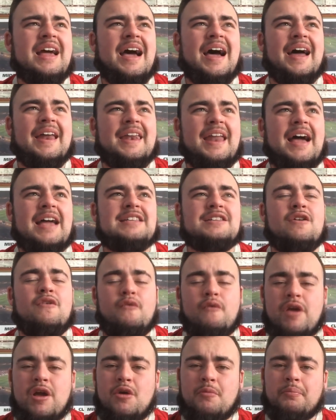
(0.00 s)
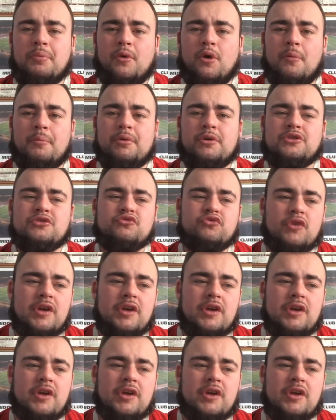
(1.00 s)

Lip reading: And that is a real blow, because